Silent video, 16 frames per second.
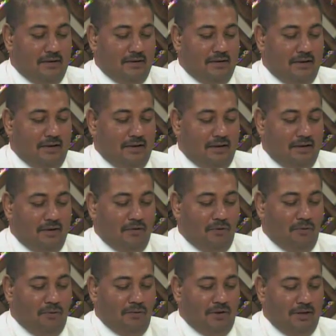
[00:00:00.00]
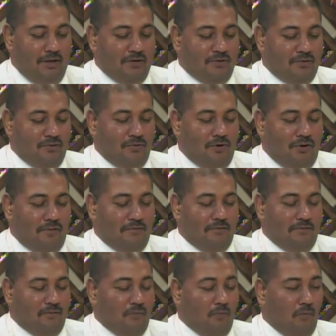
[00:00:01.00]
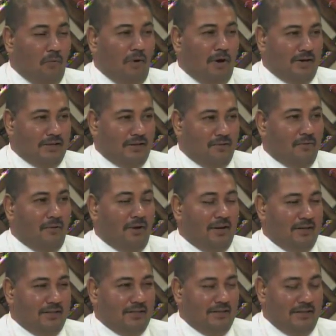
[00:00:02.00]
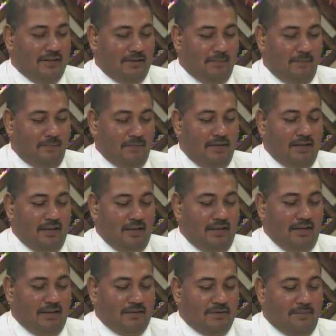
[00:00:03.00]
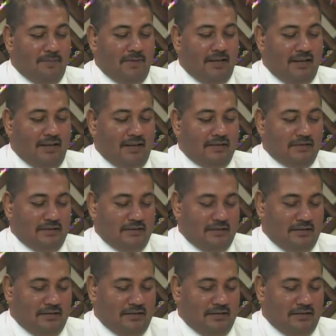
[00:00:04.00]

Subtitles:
the whole issue of water quality is something that,